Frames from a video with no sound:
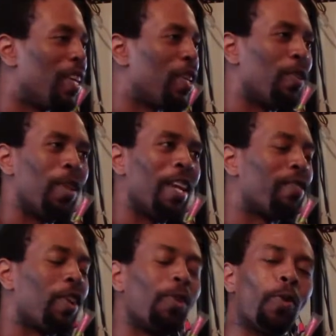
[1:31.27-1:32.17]
you
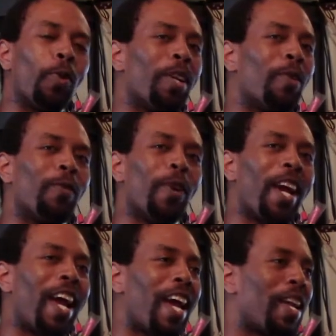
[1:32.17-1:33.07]
lift Hulk Hogan over your
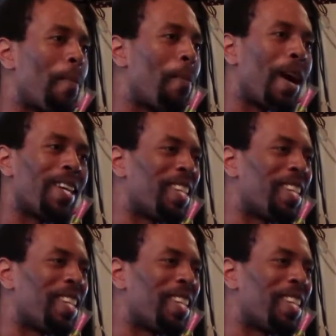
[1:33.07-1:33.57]
head and body